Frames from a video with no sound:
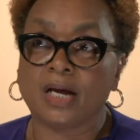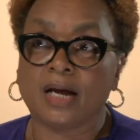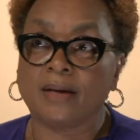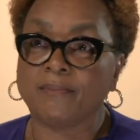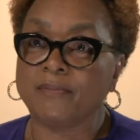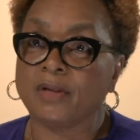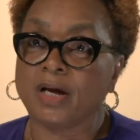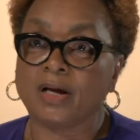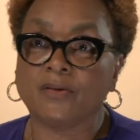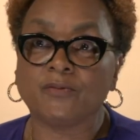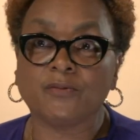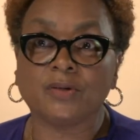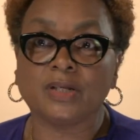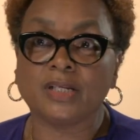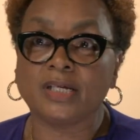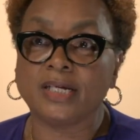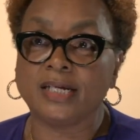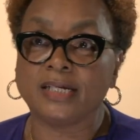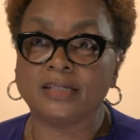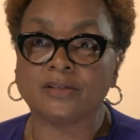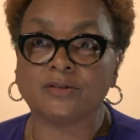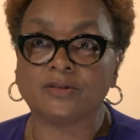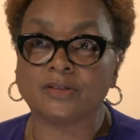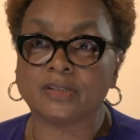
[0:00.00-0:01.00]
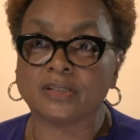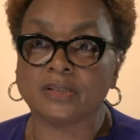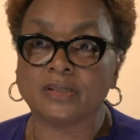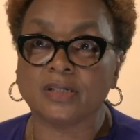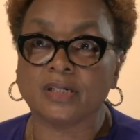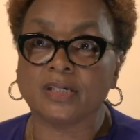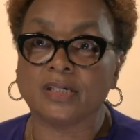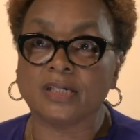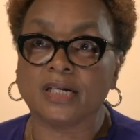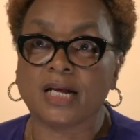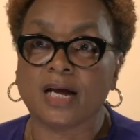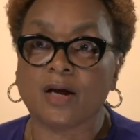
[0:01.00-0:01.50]
not really
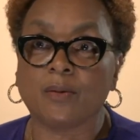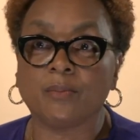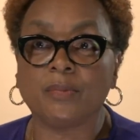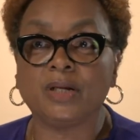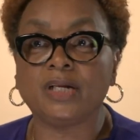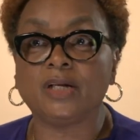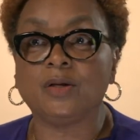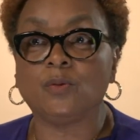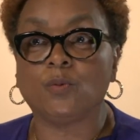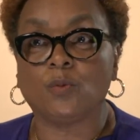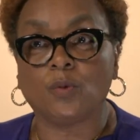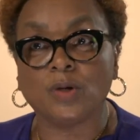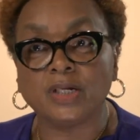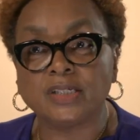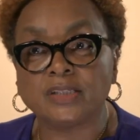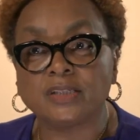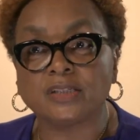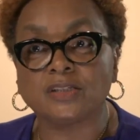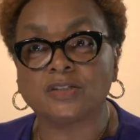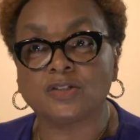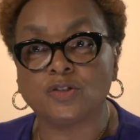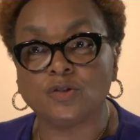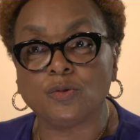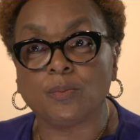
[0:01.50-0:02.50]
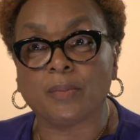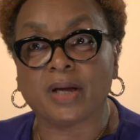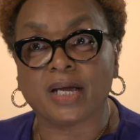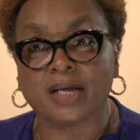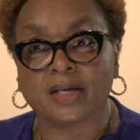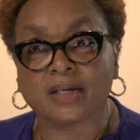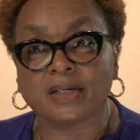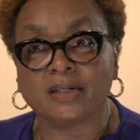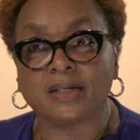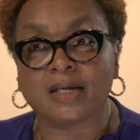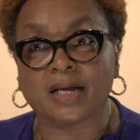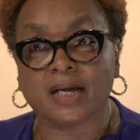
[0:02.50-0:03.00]
interested in how many widgets you
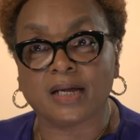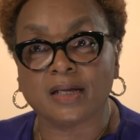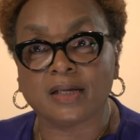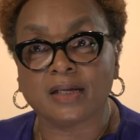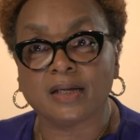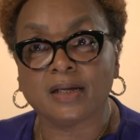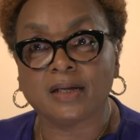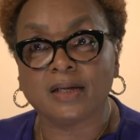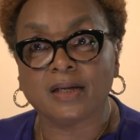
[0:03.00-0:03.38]
make a day.